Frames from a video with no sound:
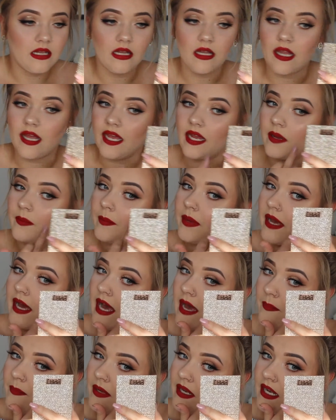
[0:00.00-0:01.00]

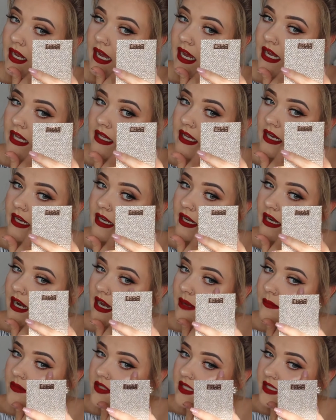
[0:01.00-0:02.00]
highlighter.
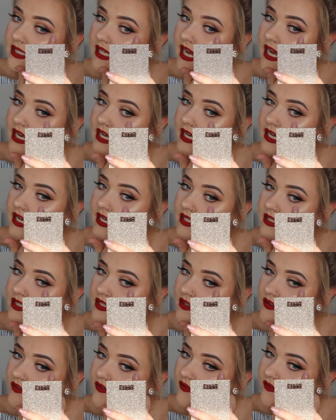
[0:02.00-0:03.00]
I'm just adding it to
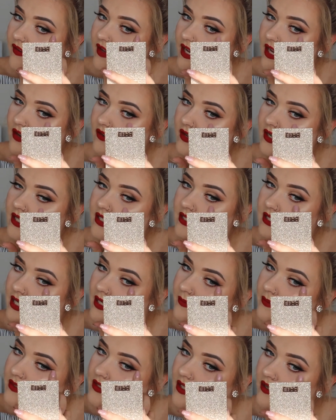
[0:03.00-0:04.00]
the very
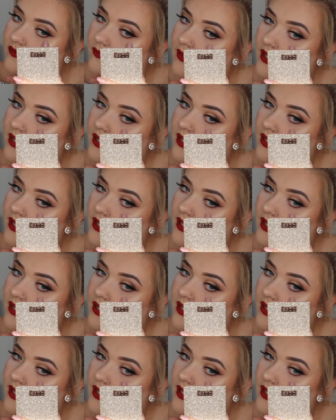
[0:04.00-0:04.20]
tips of